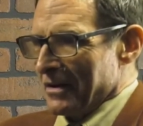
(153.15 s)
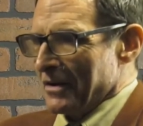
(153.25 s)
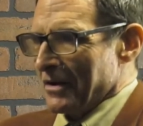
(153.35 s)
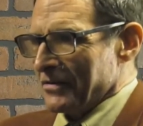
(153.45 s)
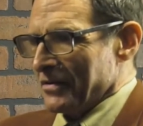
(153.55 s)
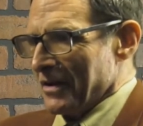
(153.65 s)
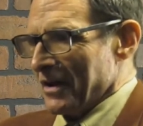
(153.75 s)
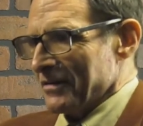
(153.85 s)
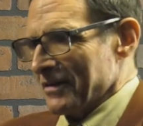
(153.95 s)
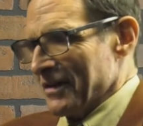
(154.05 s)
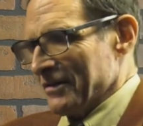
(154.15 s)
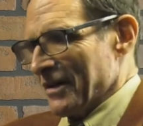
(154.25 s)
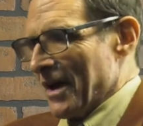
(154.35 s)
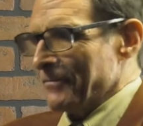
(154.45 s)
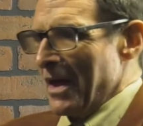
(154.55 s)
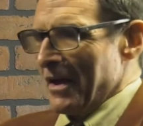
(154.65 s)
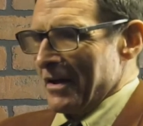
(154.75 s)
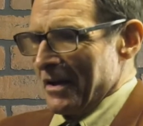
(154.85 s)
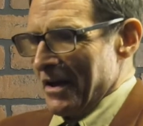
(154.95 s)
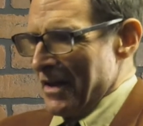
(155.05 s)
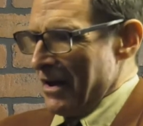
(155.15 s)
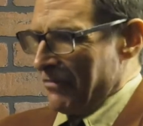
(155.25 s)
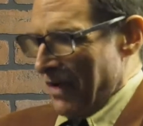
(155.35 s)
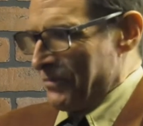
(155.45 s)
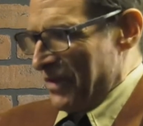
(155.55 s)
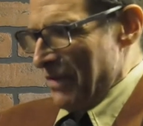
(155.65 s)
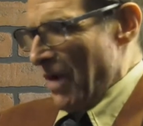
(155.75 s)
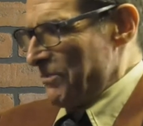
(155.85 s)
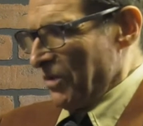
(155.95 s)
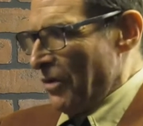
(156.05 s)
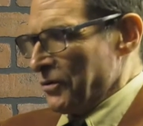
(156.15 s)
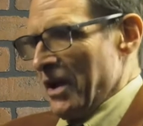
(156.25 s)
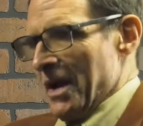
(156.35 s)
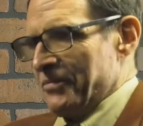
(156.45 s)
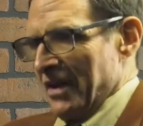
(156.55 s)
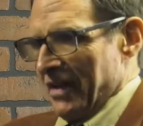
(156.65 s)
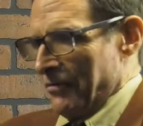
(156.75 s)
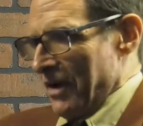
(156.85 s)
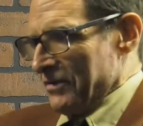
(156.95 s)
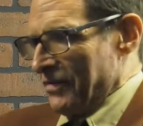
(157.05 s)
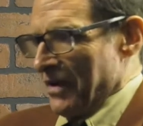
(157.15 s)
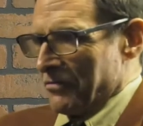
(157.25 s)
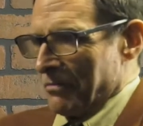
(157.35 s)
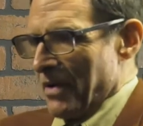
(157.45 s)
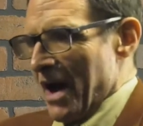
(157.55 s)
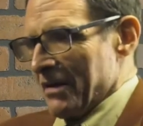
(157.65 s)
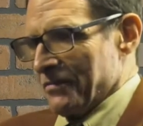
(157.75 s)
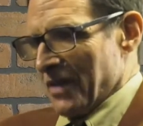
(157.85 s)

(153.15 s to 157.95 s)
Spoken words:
It is, yeah. And then right below New Hampshire, like right in the central part of